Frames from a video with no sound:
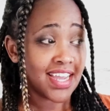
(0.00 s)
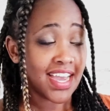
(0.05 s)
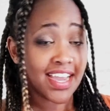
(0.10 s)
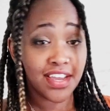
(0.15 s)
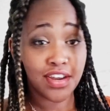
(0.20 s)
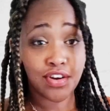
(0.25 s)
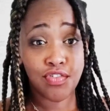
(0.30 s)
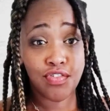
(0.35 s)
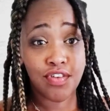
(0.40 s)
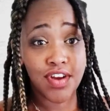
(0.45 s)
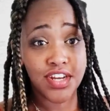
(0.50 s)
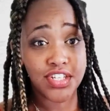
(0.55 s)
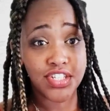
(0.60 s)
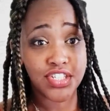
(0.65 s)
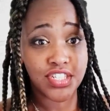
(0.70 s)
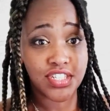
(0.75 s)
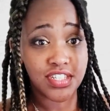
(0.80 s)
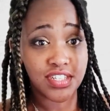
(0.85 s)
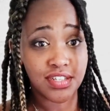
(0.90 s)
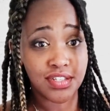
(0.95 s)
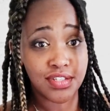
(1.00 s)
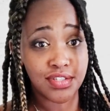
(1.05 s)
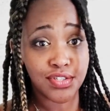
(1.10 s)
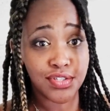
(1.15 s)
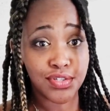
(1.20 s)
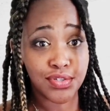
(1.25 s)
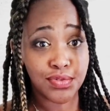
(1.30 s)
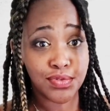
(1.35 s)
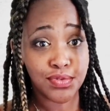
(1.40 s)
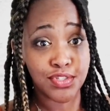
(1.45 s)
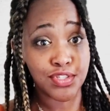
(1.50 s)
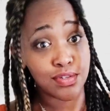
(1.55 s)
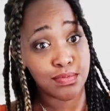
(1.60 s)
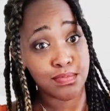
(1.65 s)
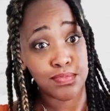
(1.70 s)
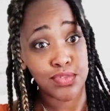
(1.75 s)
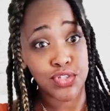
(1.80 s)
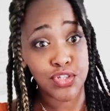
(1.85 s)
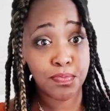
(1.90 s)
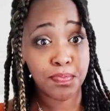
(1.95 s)
I crashed into
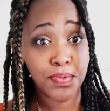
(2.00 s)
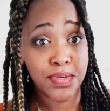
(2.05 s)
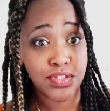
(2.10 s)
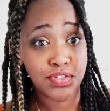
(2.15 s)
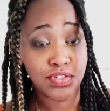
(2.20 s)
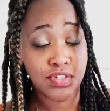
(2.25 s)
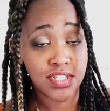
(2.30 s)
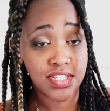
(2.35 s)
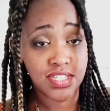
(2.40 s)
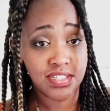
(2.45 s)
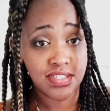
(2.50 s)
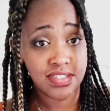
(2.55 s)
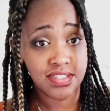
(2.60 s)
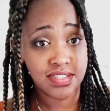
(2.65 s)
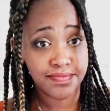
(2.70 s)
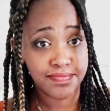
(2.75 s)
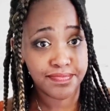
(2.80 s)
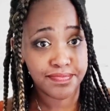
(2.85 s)
some shopping trolleys.